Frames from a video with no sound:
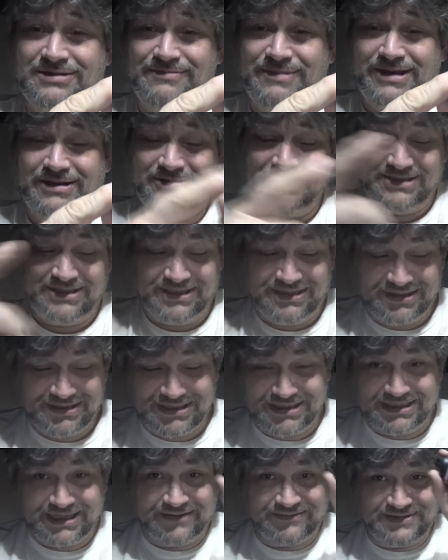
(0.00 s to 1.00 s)
mounts in,
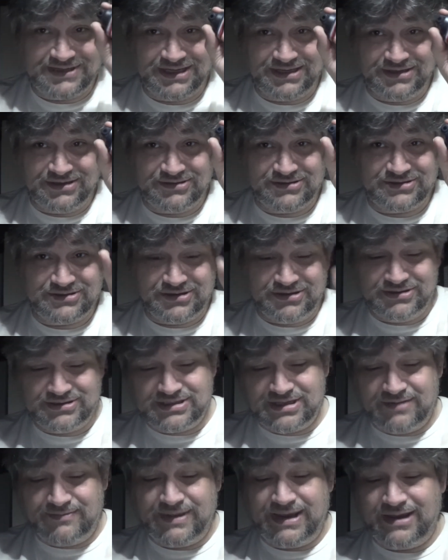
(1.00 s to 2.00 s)
because I've seen those screws
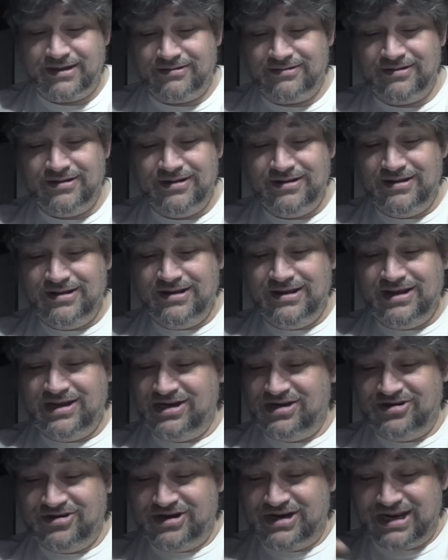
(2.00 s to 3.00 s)
come out
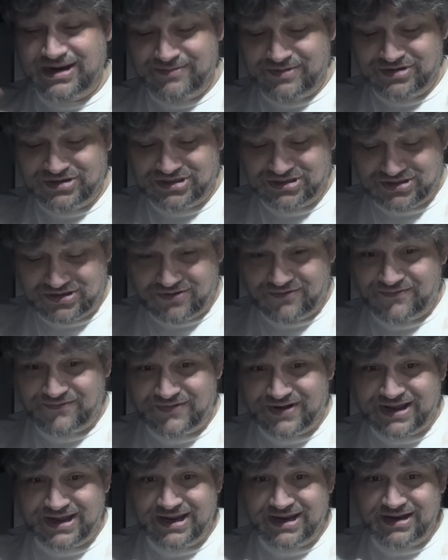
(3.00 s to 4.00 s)
and your camera just go
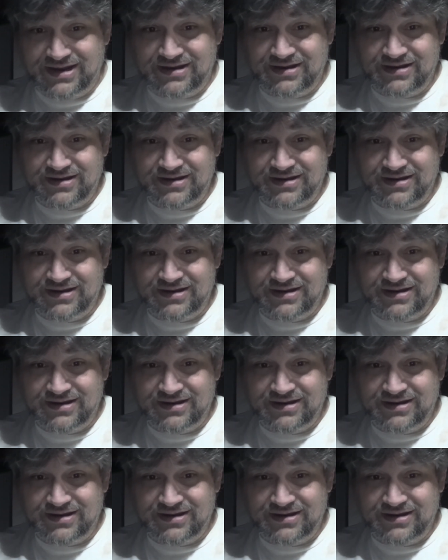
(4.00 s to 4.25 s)
flying.